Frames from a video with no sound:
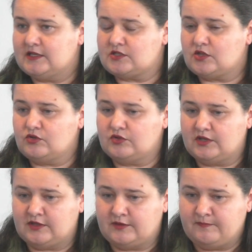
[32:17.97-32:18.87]
So,
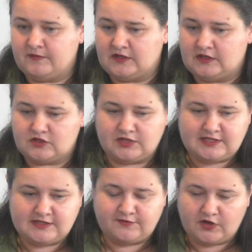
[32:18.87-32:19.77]
um, so
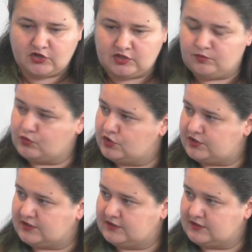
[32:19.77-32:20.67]
this is very
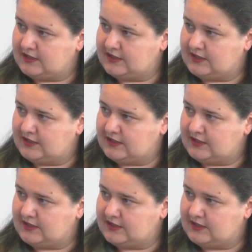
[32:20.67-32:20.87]
important.